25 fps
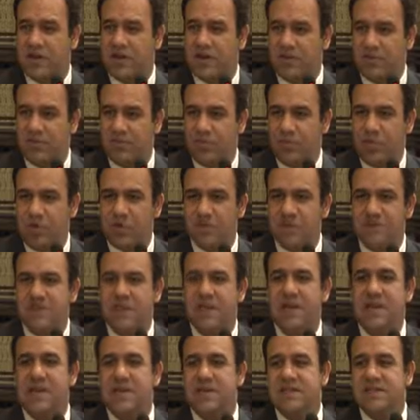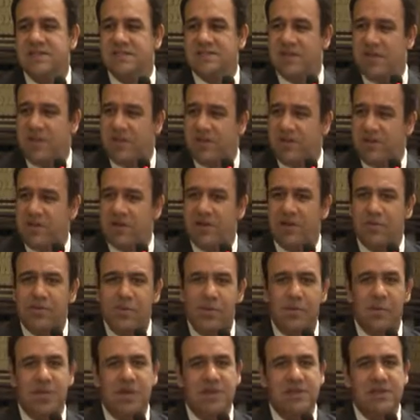that employs 700
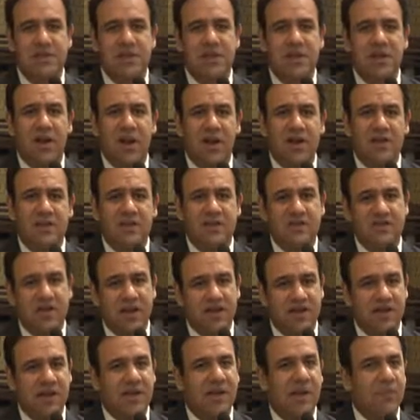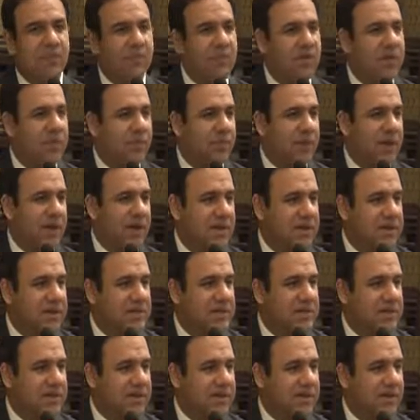people as the largest IT company in
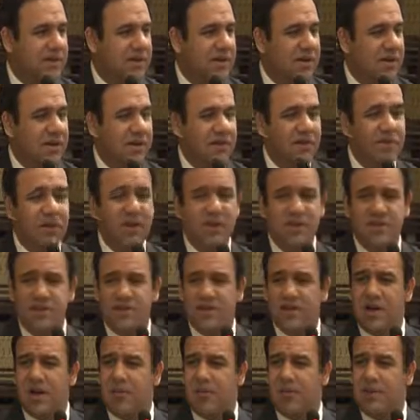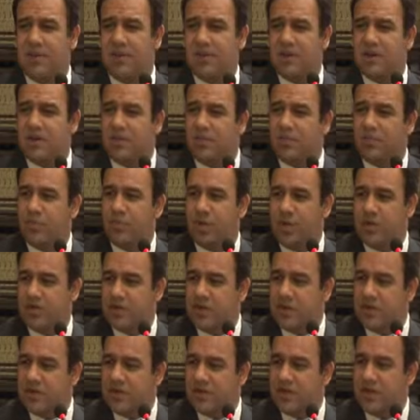Pakistan? Where is a company that employs
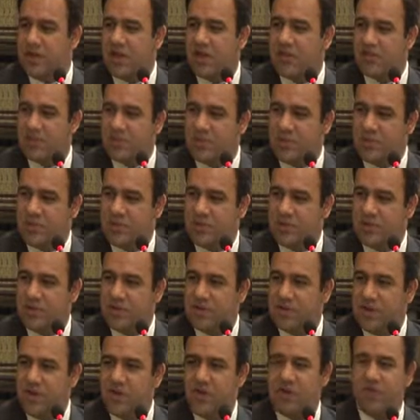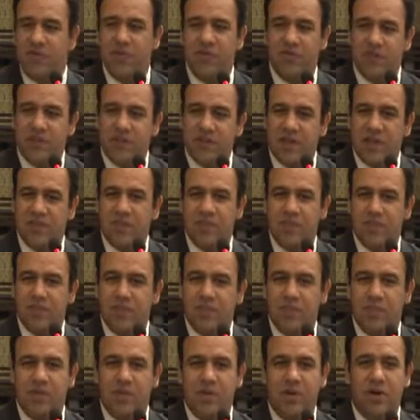100,000 people or 50,000
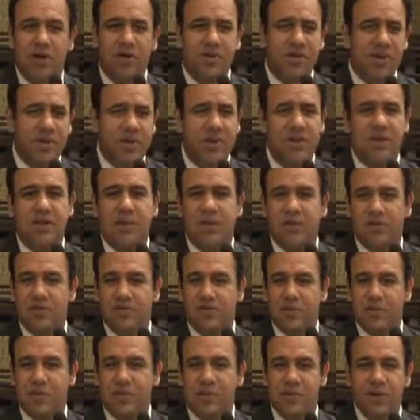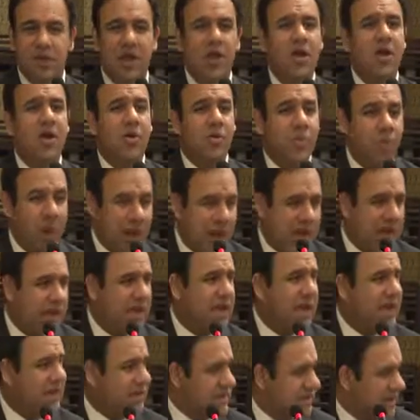people or 30,000 people? Why
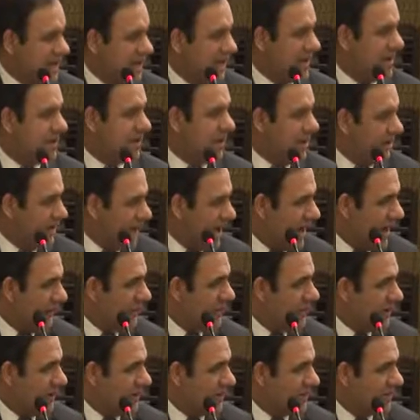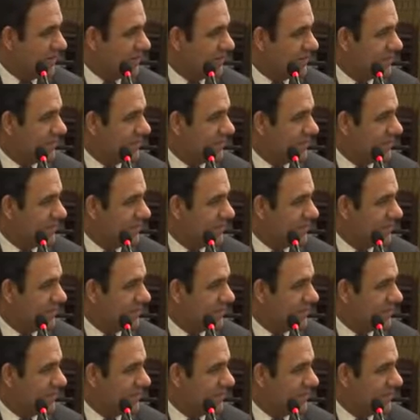is that not happening?